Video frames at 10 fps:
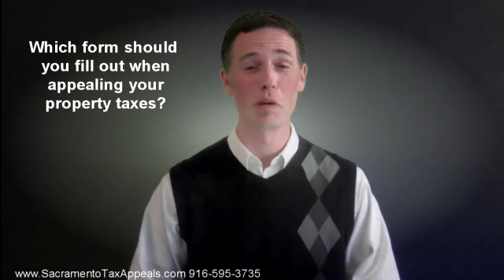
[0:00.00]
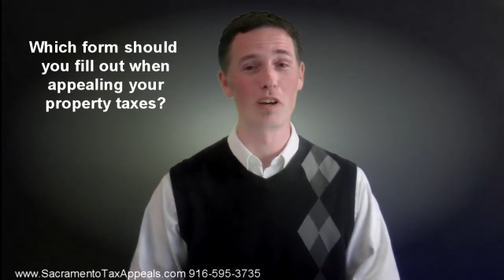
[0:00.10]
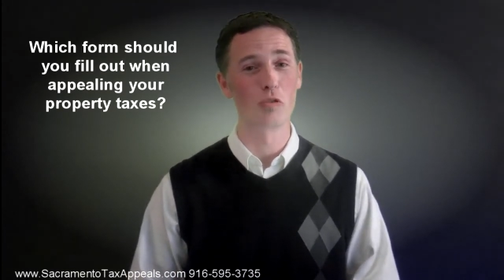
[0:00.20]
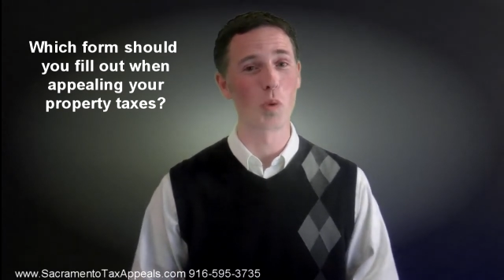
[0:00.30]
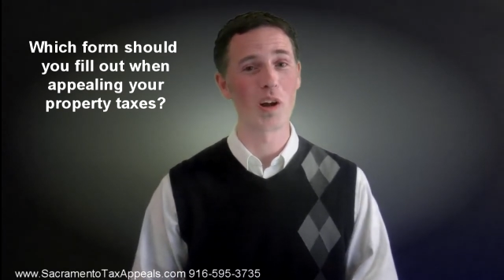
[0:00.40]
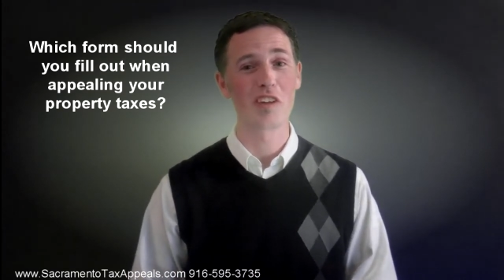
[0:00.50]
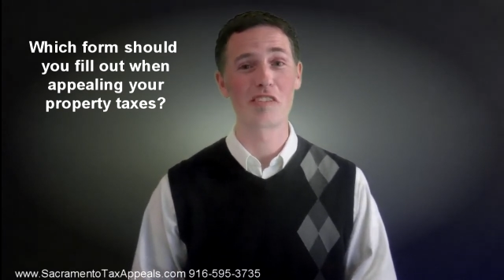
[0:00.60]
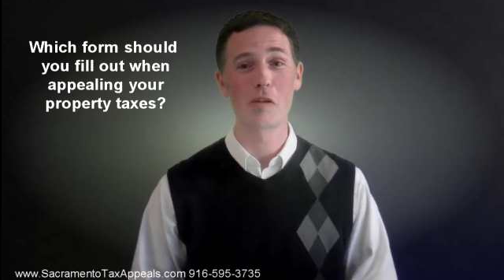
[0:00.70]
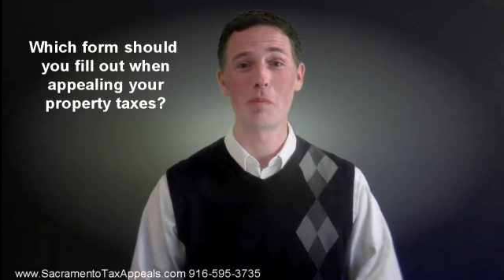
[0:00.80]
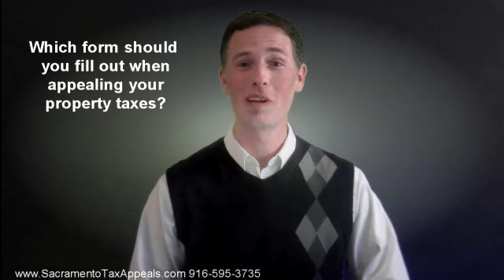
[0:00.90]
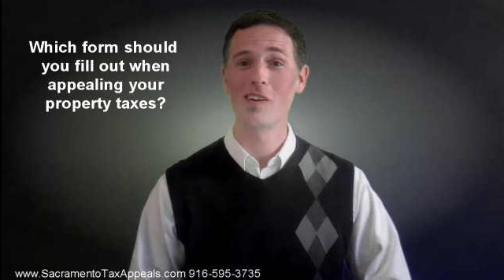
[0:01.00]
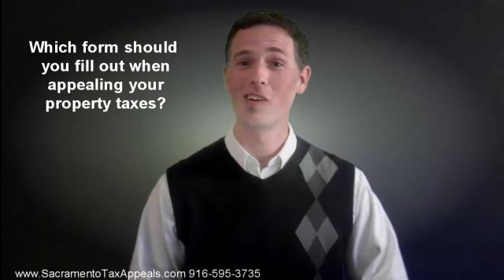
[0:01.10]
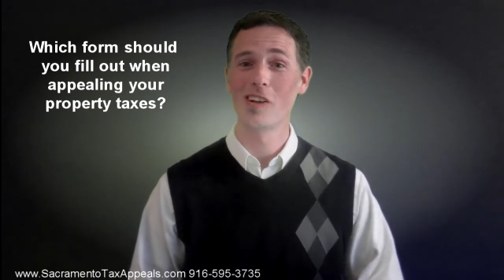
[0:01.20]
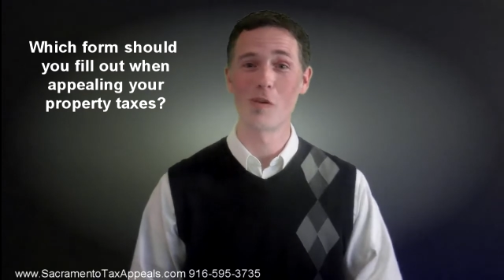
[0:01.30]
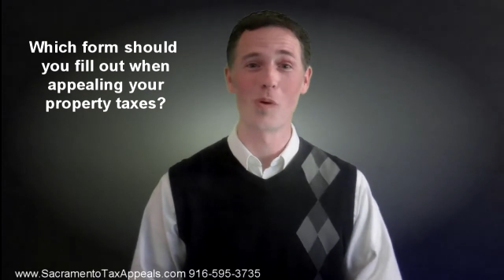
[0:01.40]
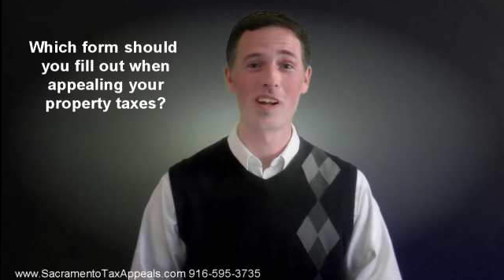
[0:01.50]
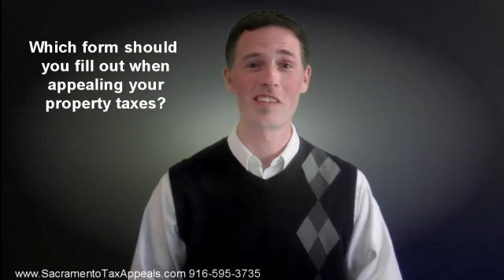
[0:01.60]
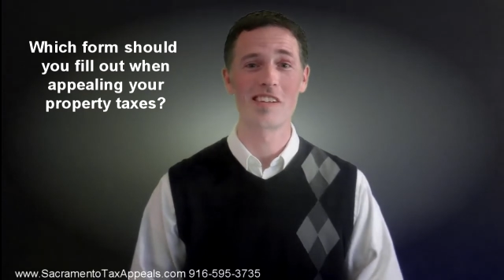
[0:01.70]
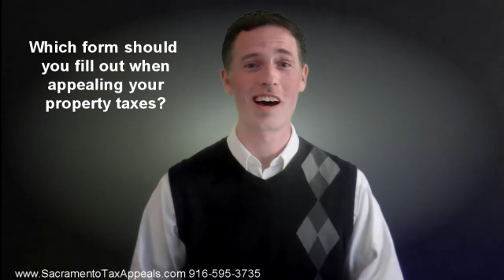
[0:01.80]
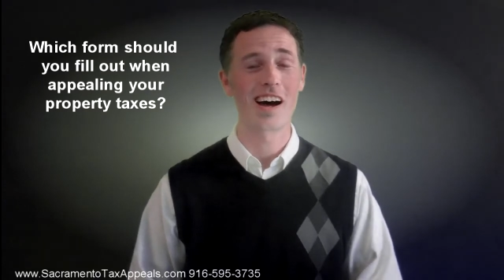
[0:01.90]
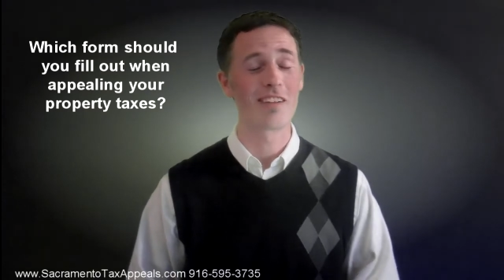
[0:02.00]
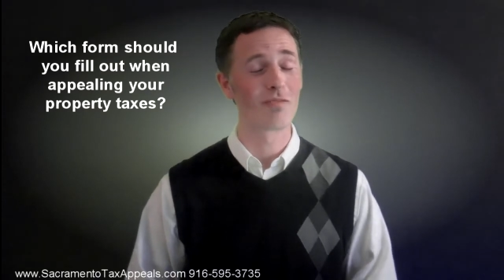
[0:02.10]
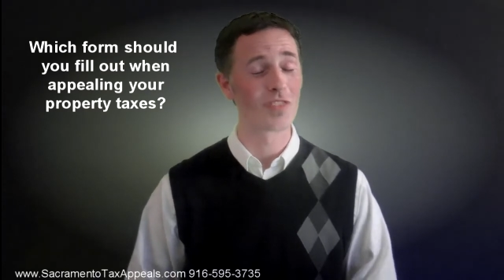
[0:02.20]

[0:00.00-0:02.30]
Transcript: because one is an appeal and one is not.